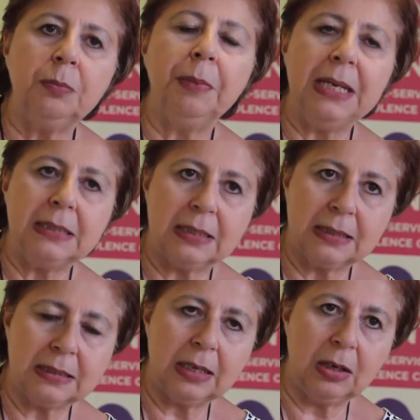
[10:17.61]

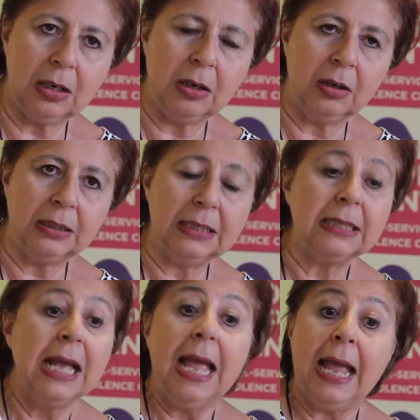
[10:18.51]
basis on it.
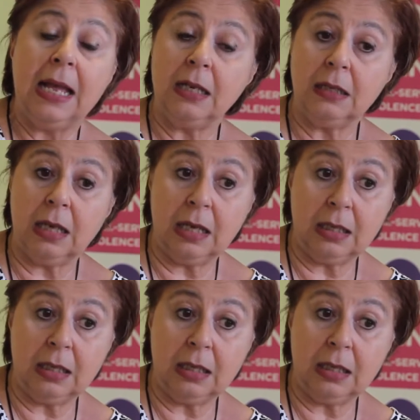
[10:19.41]
And